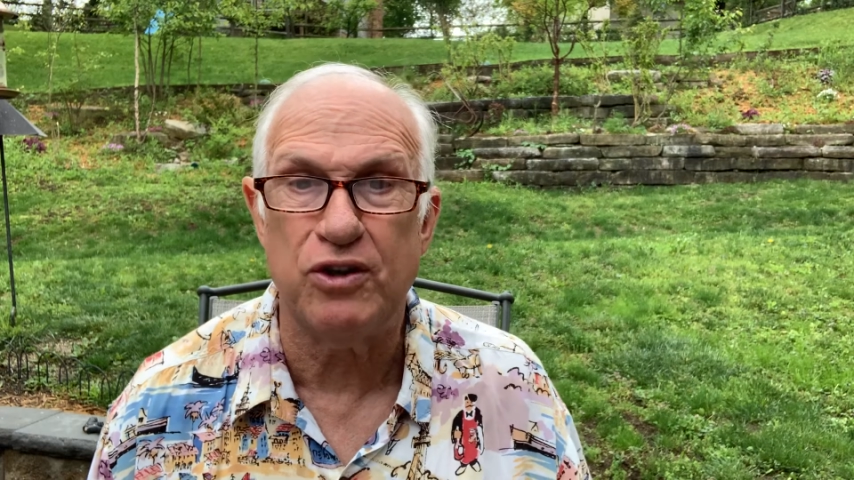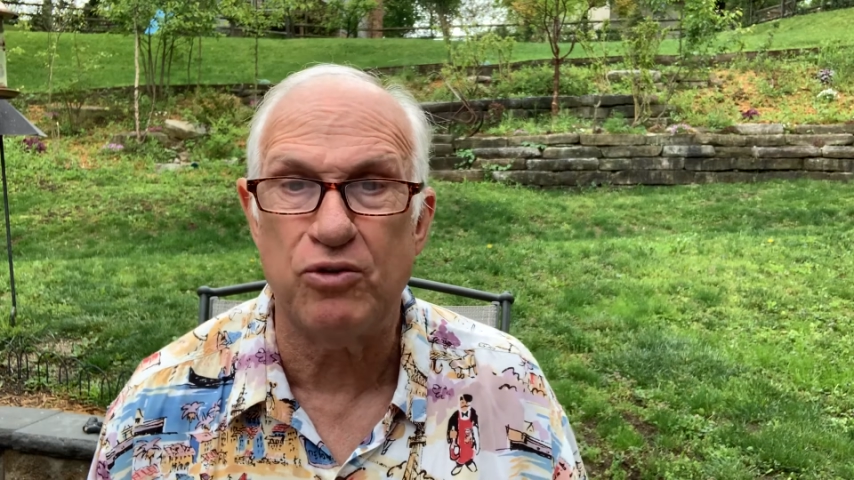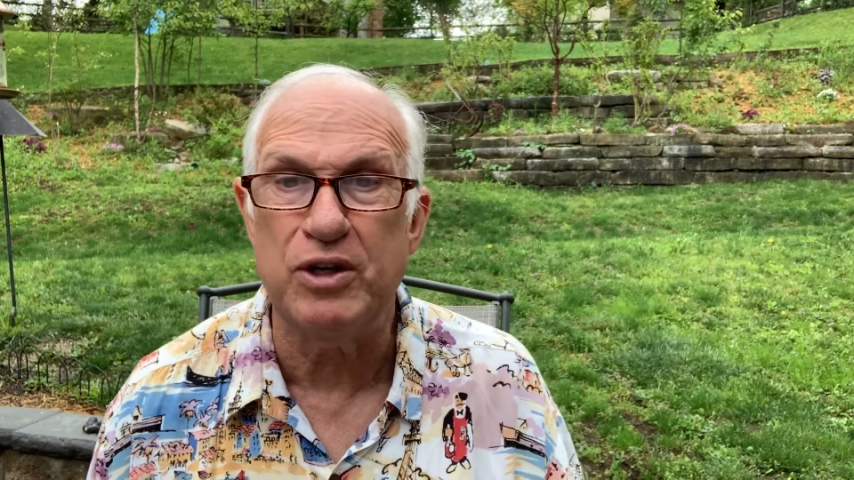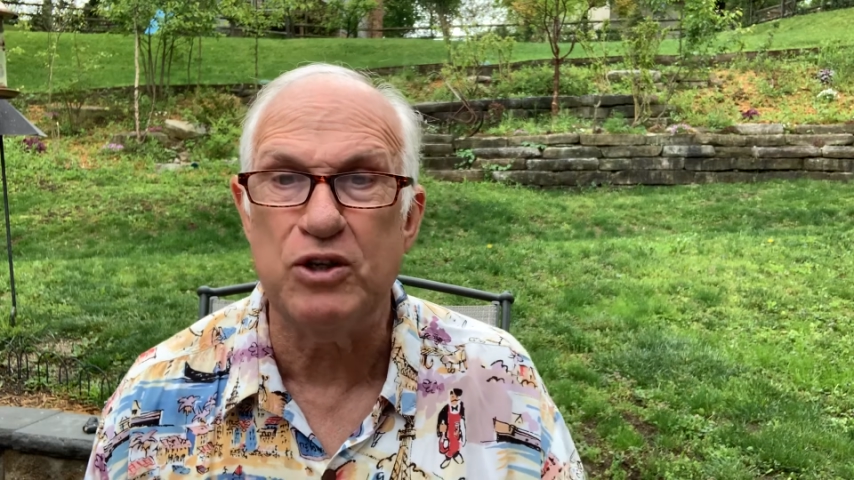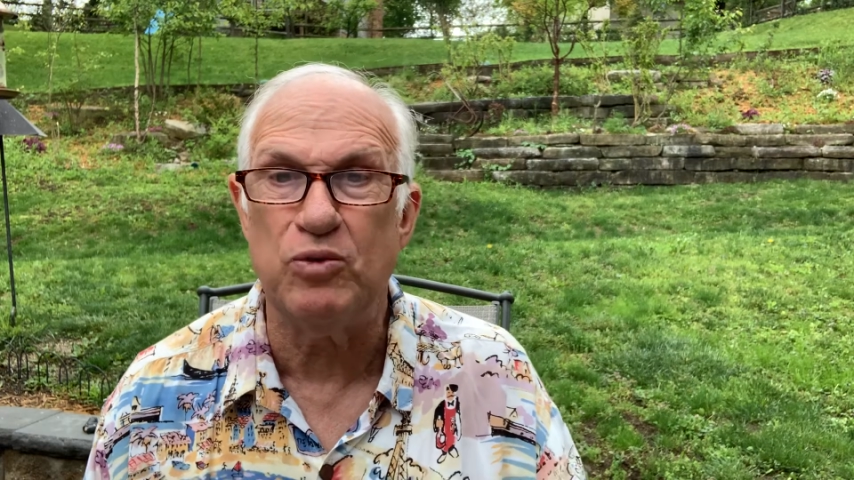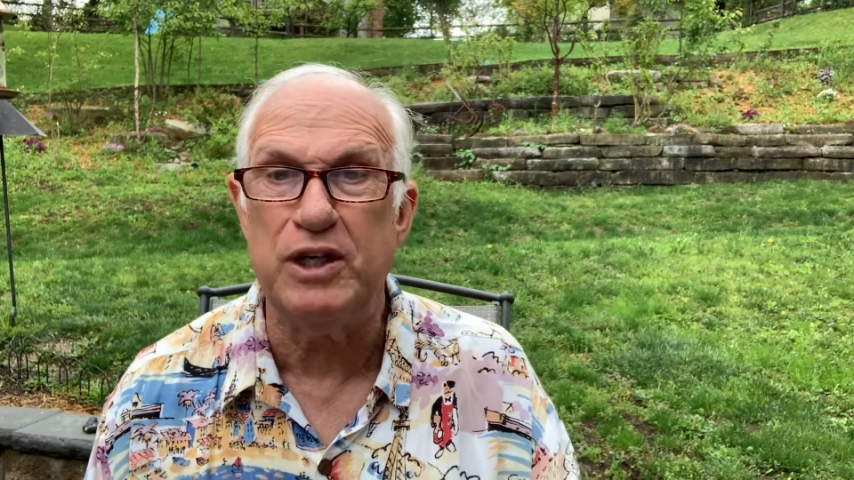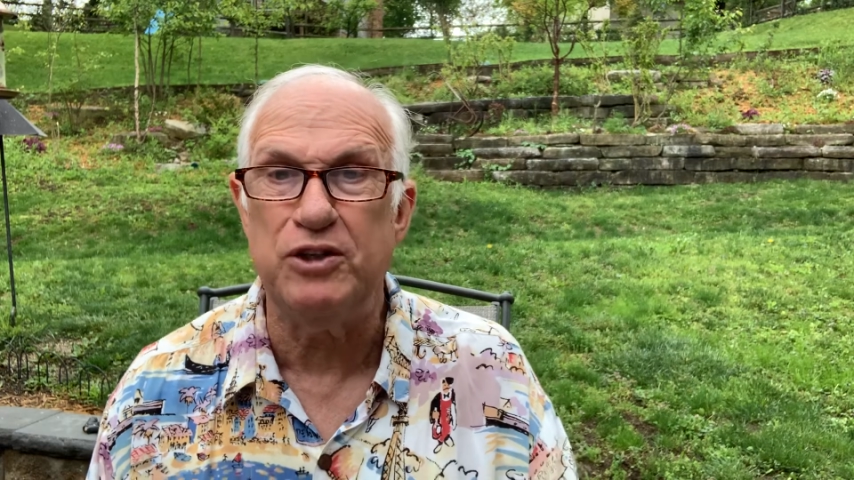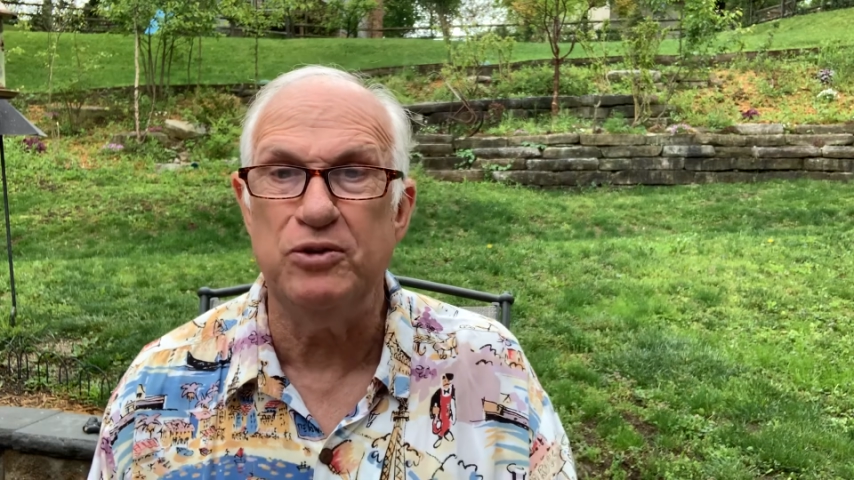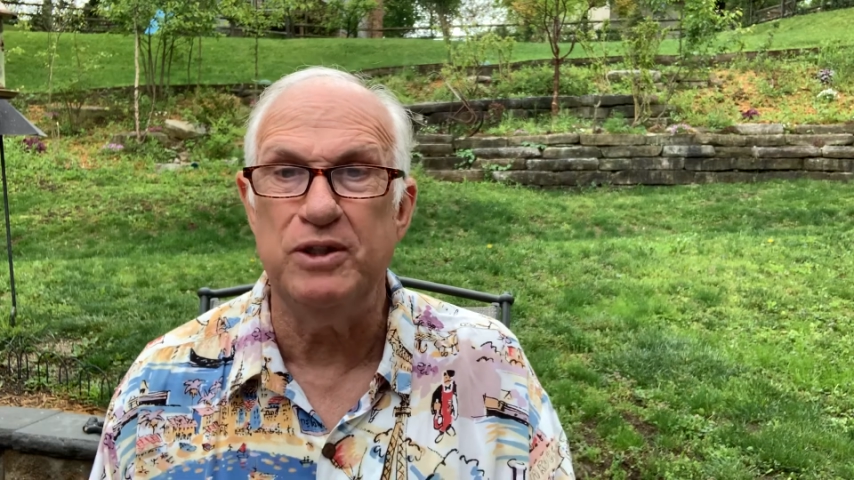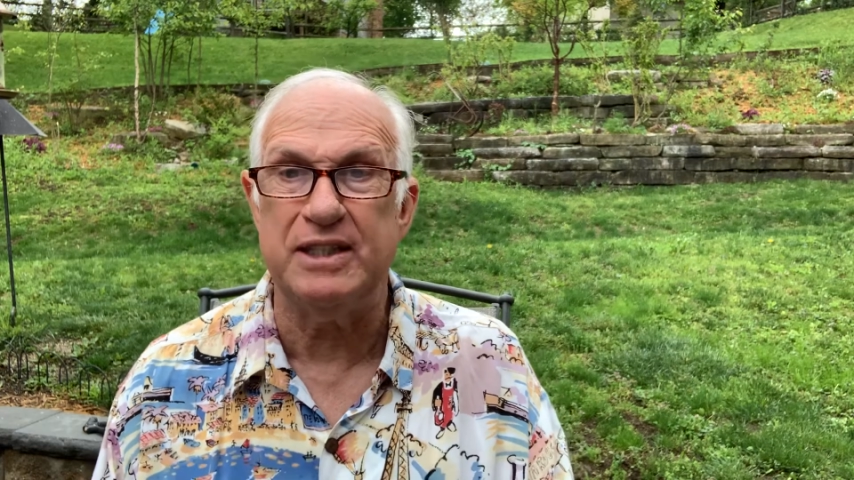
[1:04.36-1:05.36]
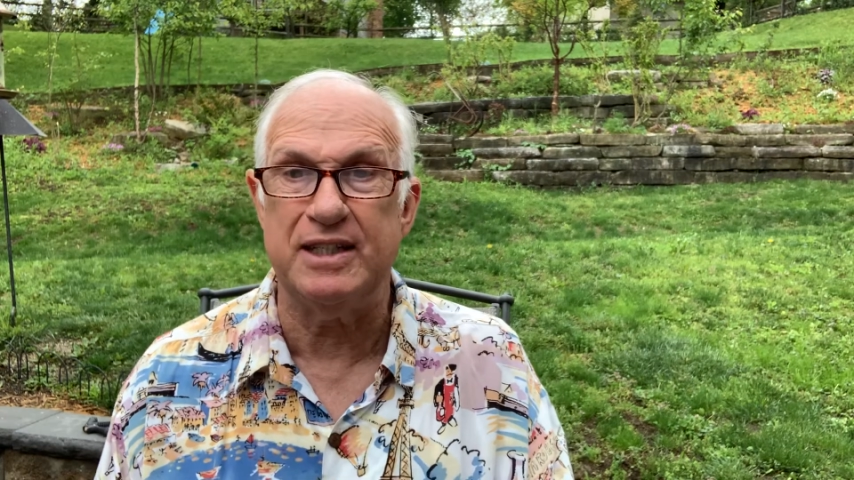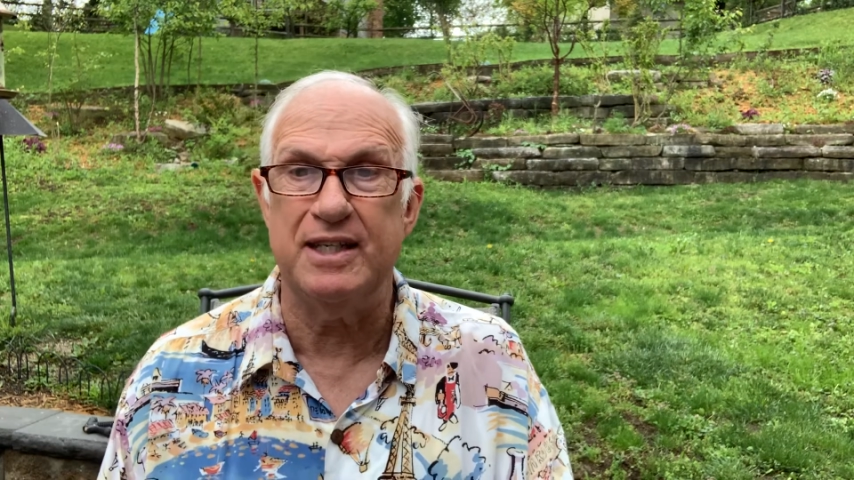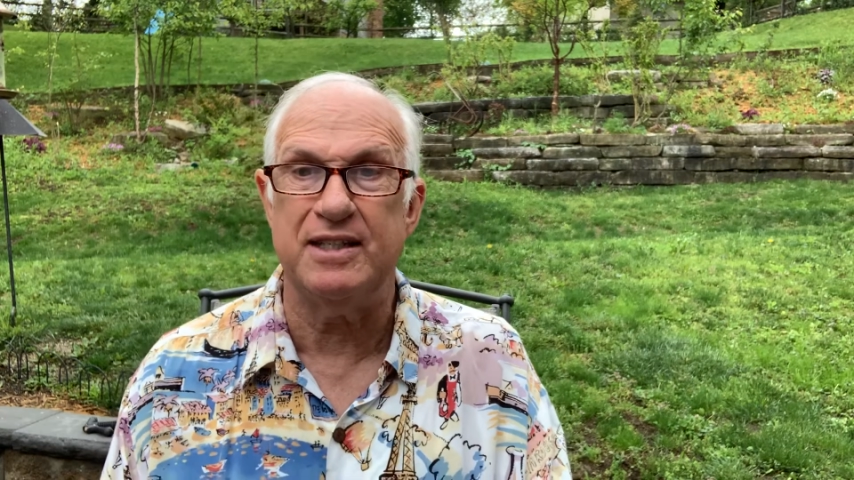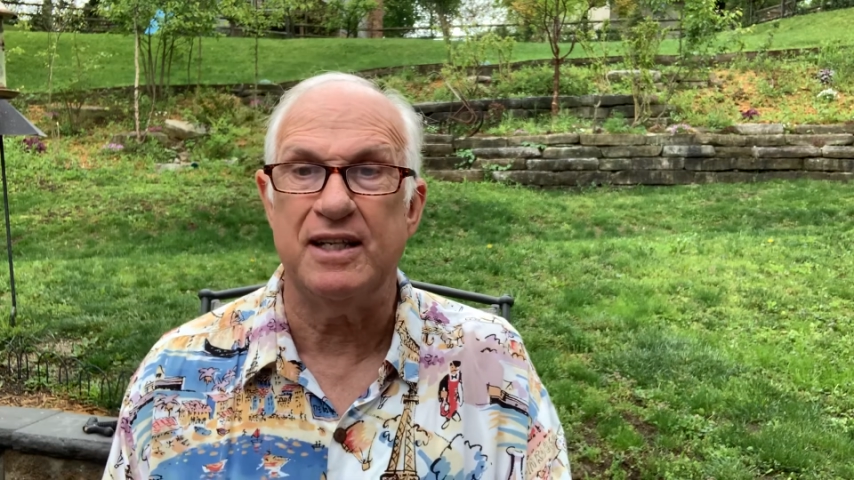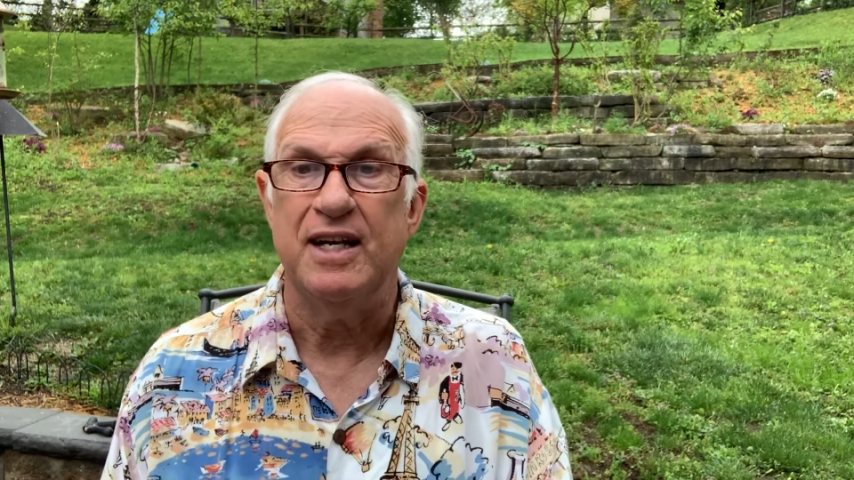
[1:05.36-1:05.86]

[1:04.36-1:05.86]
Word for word: 3.22 it says,